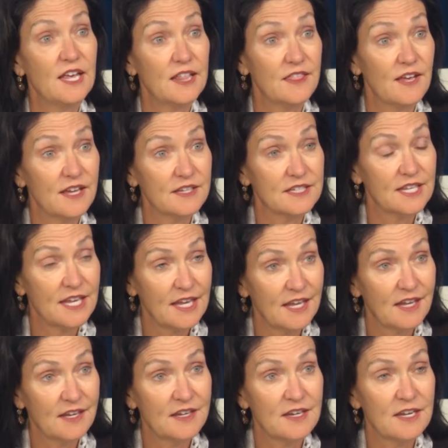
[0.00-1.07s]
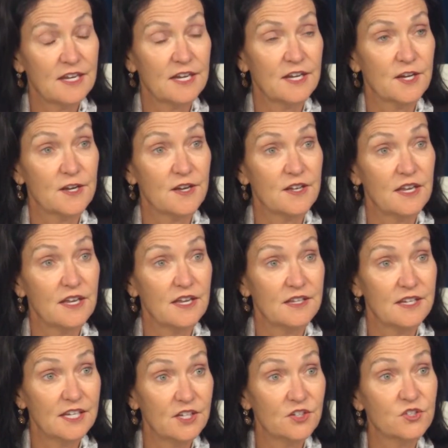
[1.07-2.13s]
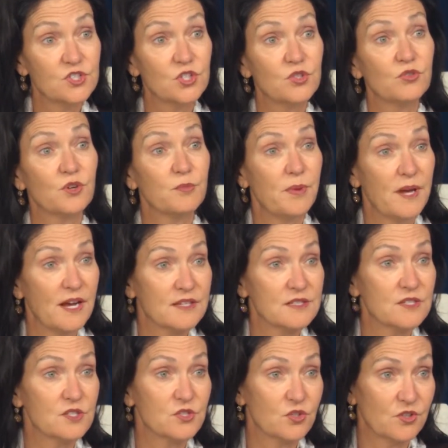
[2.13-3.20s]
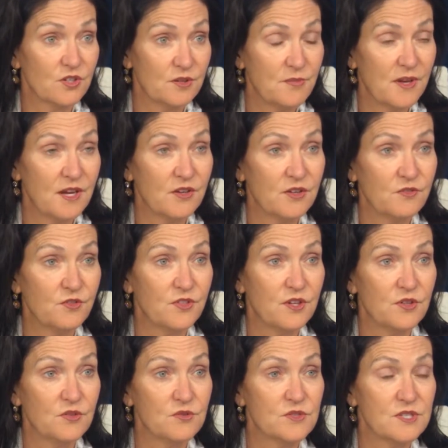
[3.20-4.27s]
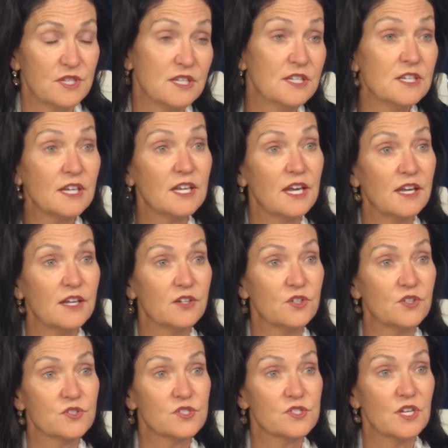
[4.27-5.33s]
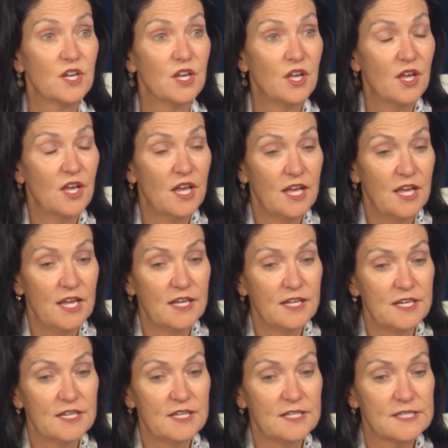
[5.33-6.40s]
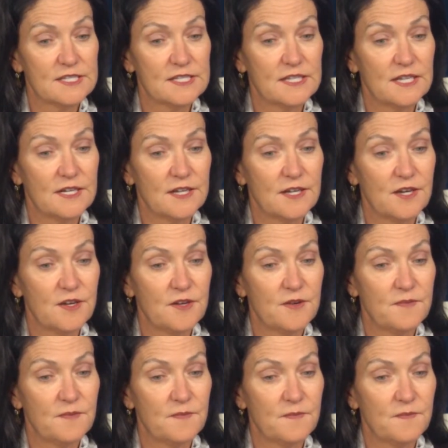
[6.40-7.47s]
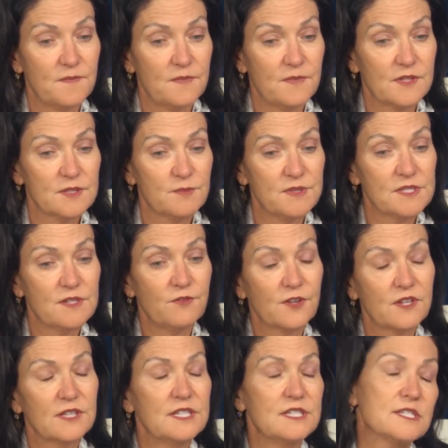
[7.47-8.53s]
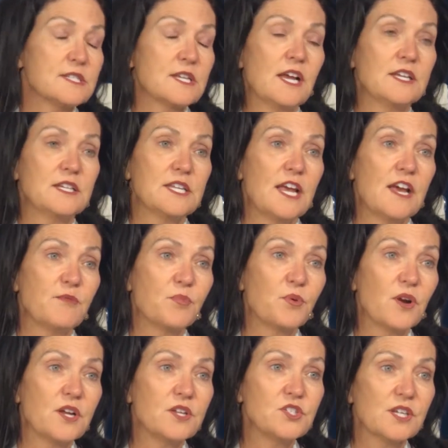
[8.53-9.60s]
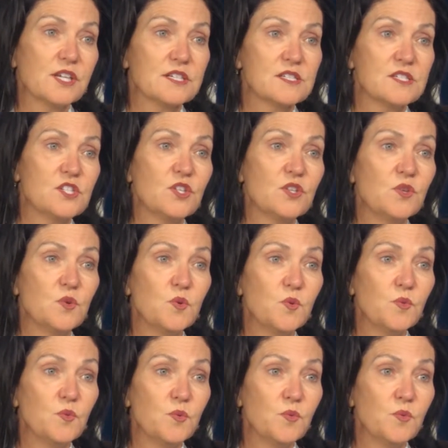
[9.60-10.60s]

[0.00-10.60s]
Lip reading: that can adhere to or pass a certain amount of those indicators. It is specifically designed to have projects to